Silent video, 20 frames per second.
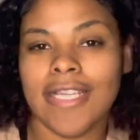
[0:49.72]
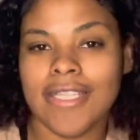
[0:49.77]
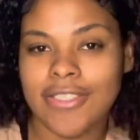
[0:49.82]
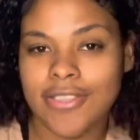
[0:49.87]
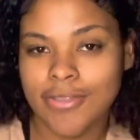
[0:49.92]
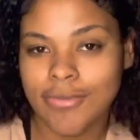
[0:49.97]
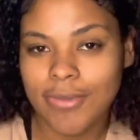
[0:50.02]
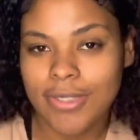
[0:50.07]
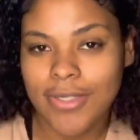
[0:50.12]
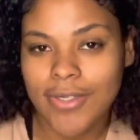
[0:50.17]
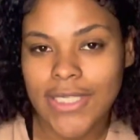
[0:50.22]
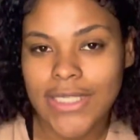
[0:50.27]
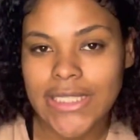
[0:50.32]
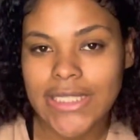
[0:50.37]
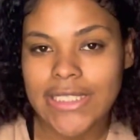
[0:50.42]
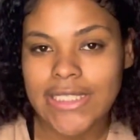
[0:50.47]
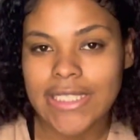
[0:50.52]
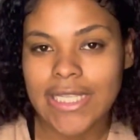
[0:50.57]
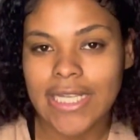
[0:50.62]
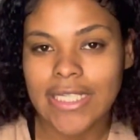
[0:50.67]
do regret
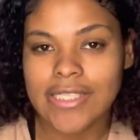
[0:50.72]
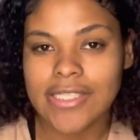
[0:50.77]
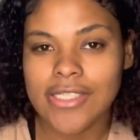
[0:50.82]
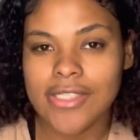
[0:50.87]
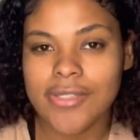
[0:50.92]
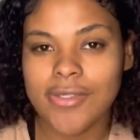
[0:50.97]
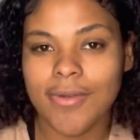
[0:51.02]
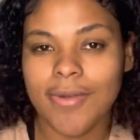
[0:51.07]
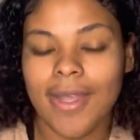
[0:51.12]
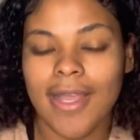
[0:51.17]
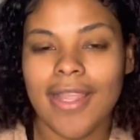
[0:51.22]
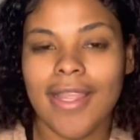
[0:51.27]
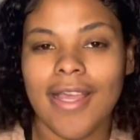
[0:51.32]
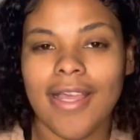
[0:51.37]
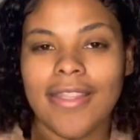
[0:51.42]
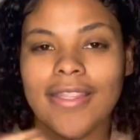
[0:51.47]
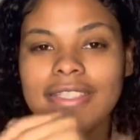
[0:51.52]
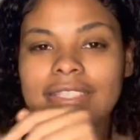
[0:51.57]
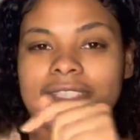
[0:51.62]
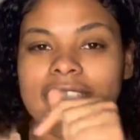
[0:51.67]
this tattoo. I
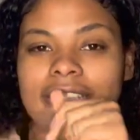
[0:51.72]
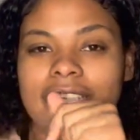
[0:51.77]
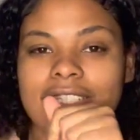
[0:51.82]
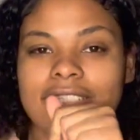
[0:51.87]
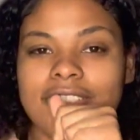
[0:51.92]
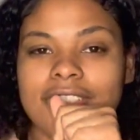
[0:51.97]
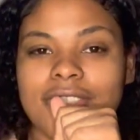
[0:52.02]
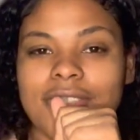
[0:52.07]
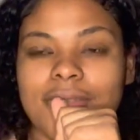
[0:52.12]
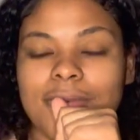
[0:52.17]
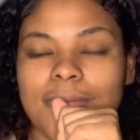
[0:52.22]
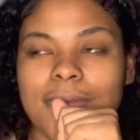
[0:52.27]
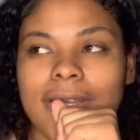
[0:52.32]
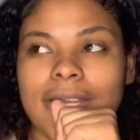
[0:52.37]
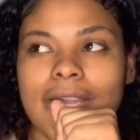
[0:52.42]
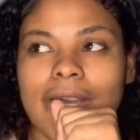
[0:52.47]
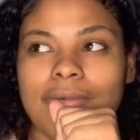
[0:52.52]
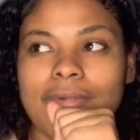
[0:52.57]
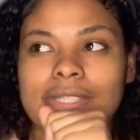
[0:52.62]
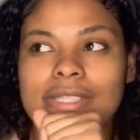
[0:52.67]
got this tattoo
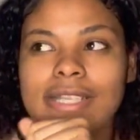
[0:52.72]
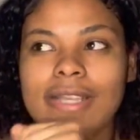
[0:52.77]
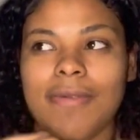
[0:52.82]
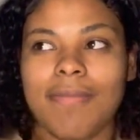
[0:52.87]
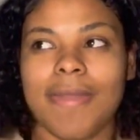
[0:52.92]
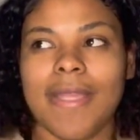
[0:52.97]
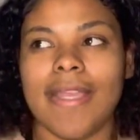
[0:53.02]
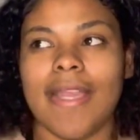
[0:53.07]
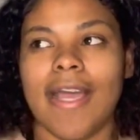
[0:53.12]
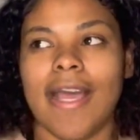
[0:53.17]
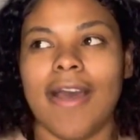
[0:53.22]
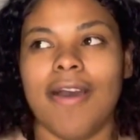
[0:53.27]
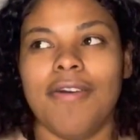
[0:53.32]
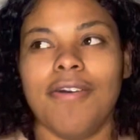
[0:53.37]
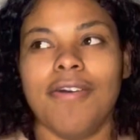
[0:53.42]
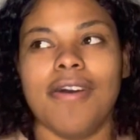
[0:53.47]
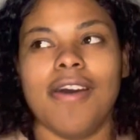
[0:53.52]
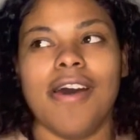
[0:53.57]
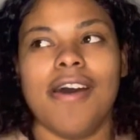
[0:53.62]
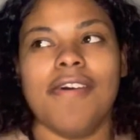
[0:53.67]
when I was coming
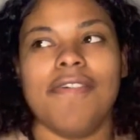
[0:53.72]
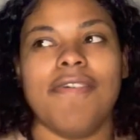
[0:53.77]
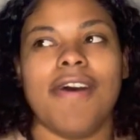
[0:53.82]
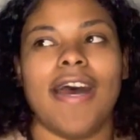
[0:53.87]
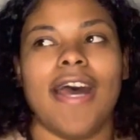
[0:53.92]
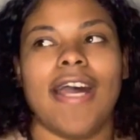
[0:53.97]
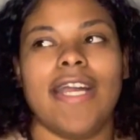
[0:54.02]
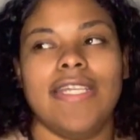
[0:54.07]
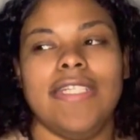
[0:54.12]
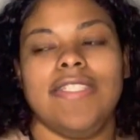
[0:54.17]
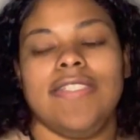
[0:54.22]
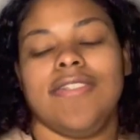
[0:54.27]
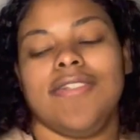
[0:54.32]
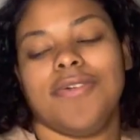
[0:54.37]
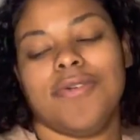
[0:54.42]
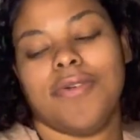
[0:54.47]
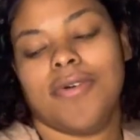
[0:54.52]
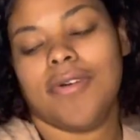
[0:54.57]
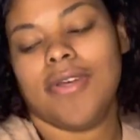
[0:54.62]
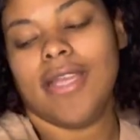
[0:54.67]
out of high
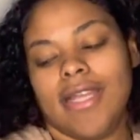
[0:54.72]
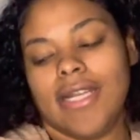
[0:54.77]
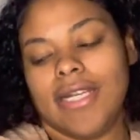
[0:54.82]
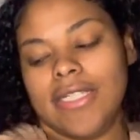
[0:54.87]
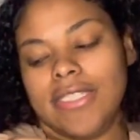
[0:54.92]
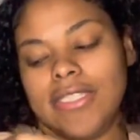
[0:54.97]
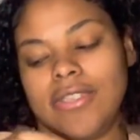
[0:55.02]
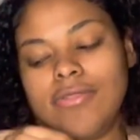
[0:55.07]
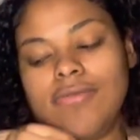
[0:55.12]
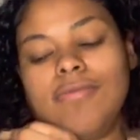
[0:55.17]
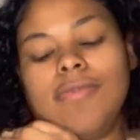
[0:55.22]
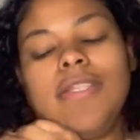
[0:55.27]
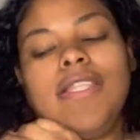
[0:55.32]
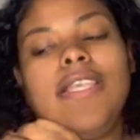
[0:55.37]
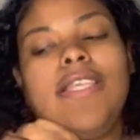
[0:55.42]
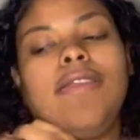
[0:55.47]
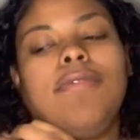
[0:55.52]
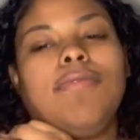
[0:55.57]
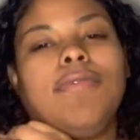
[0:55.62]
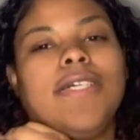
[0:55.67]
school, and I just
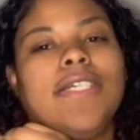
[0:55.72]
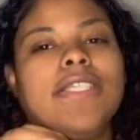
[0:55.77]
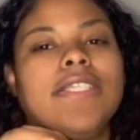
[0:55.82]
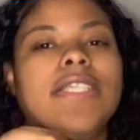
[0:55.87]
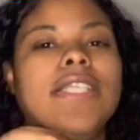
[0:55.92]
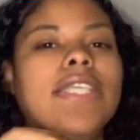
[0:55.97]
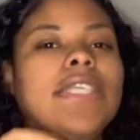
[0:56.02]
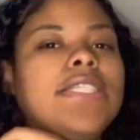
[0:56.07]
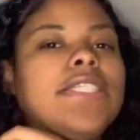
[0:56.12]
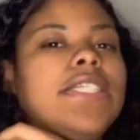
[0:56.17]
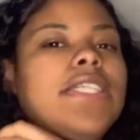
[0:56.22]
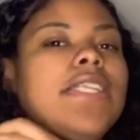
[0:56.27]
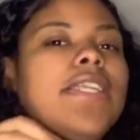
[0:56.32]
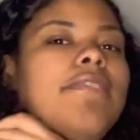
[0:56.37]
really was itching